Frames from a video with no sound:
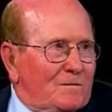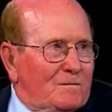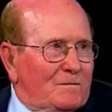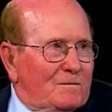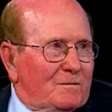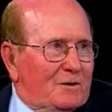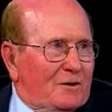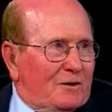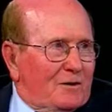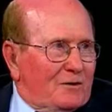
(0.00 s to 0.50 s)

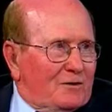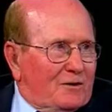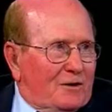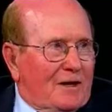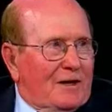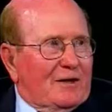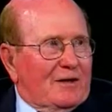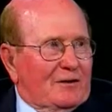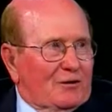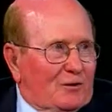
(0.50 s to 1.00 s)

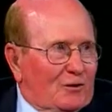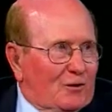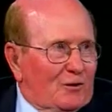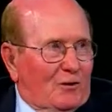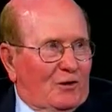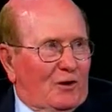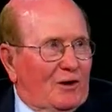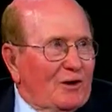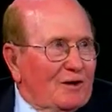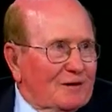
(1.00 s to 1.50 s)
mediastinum in the
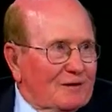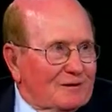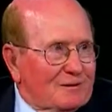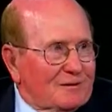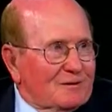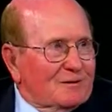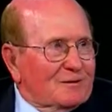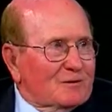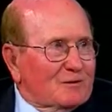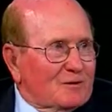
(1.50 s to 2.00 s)
other
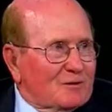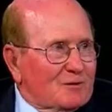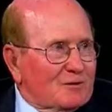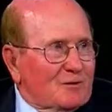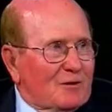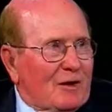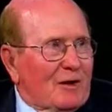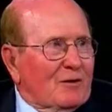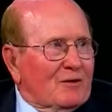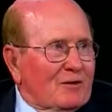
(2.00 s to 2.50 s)
lung
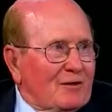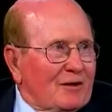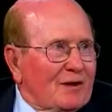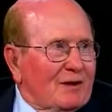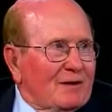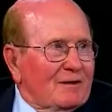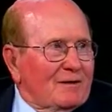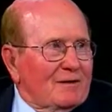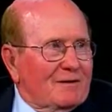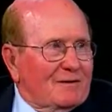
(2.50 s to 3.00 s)
crowd
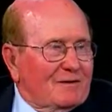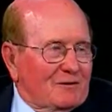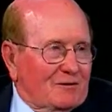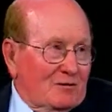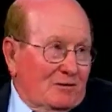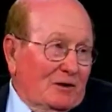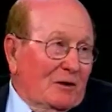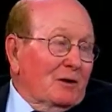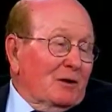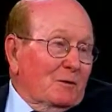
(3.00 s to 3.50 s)
it,
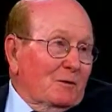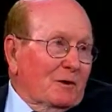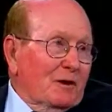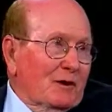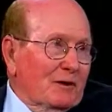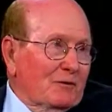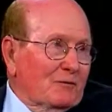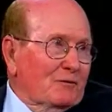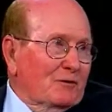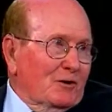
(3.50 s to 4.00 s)
So then I
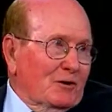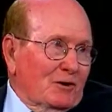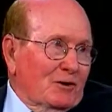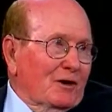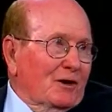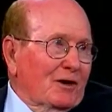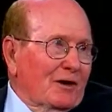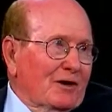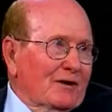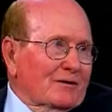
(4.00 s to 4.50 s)
began to feel a
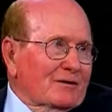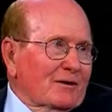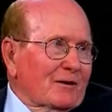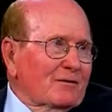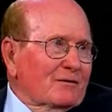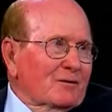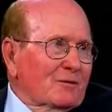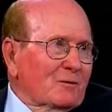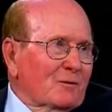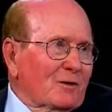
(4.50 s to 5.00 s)
little
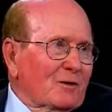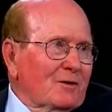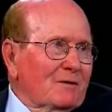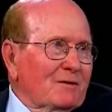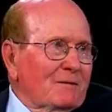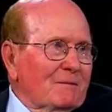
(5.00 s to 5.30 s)
uncomfortable.